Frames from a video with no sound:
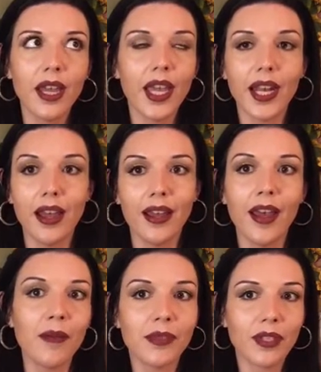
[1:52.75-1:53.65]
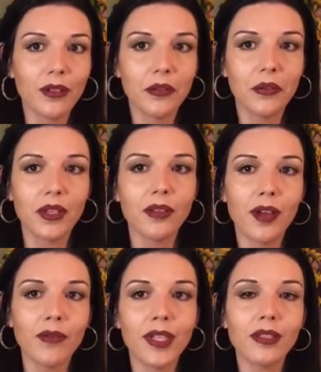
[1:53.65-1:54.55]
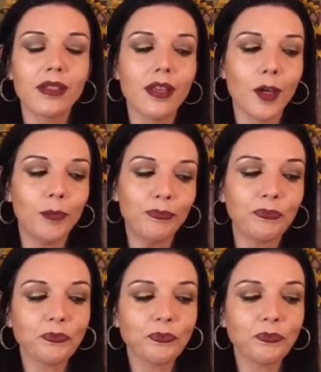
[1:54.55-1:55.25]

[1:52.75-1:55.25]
and I absolutely love it. So